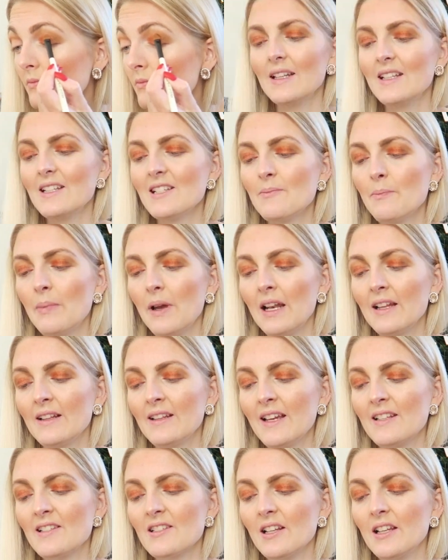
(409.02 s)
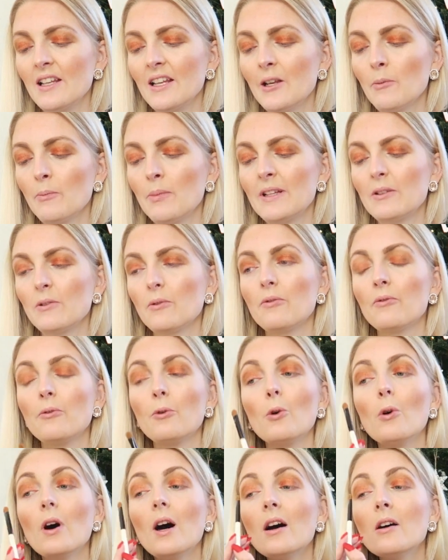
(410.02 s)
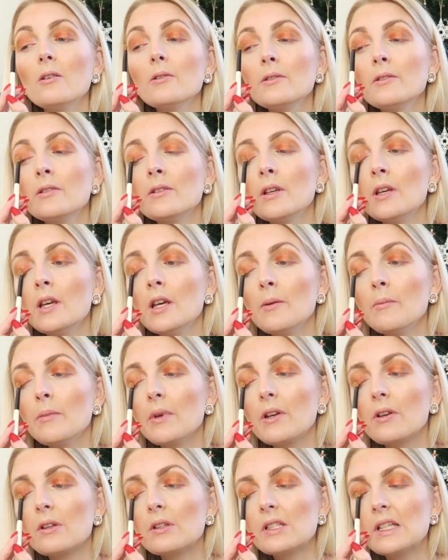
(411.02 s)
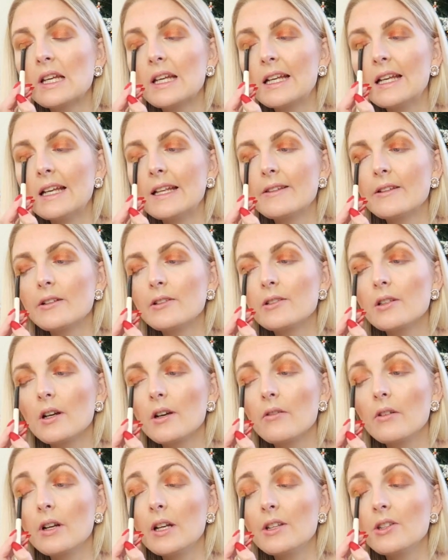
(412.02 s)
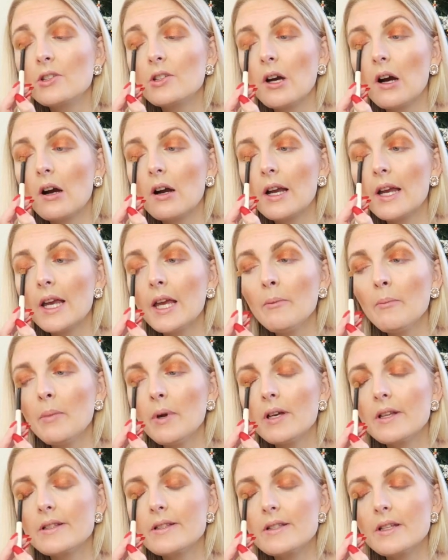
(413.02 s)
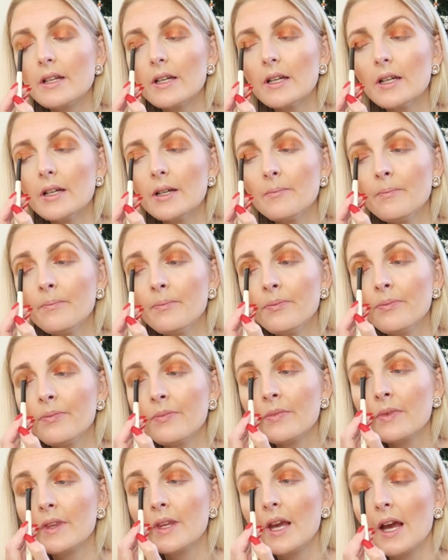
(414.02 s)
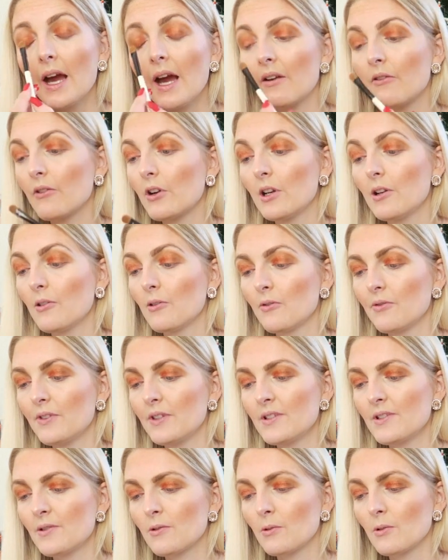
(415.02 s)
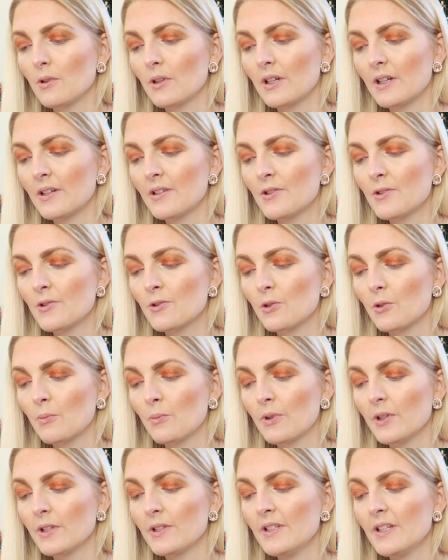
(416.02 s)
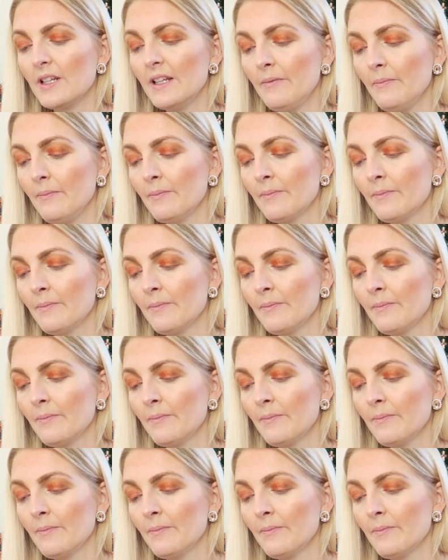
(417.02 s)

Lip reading: And this palette has a little bit of fallout because the glitters are really chunky, but yeah, I really love this color, it's so pretty.